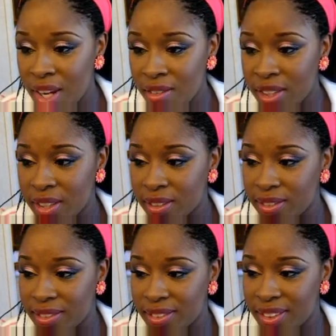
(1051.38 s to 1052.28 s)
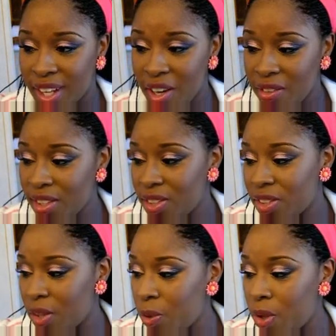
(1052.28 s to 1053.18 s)
I don't know. I really
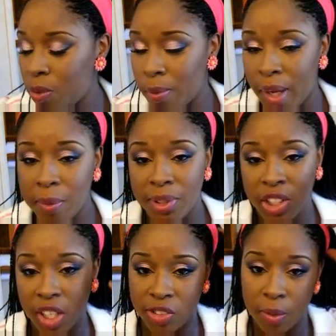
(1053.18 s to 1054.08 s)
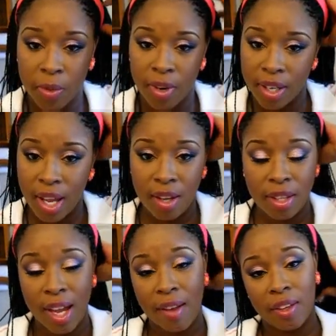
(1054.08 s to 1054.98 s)
don't know what will make me change from it right
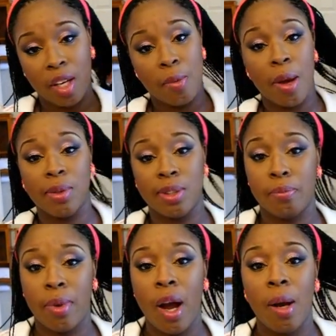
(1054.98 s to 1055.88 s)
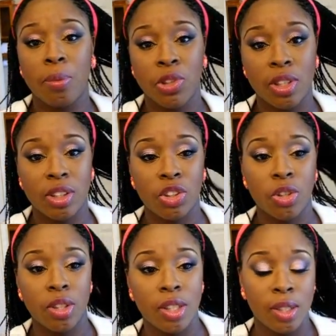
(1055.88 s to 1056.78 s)
now. They have to come out with some bomb
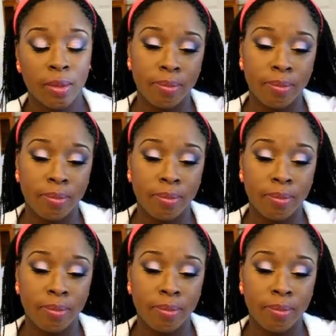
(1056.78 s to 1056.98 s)
drugstore